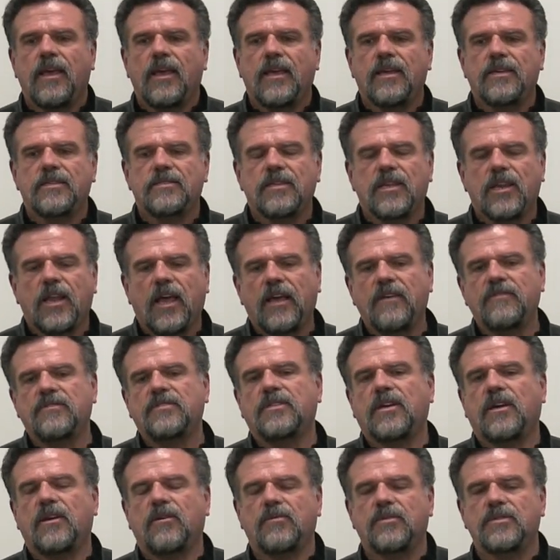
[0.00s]
his
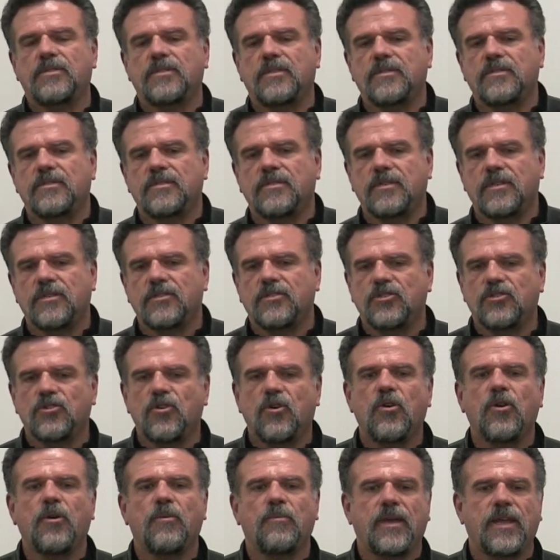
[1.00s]
lifestyle was in such
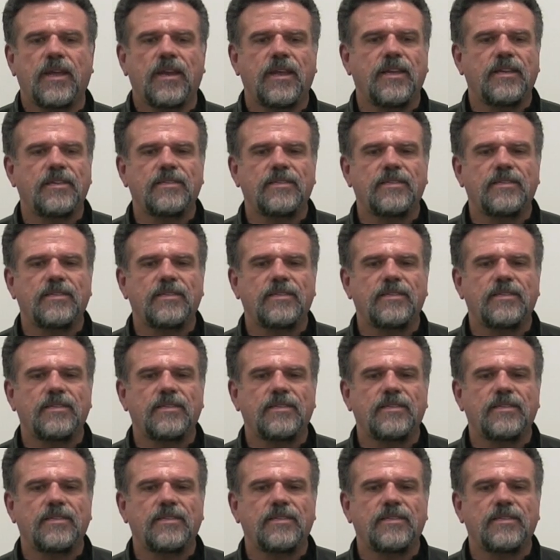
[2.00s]
torment.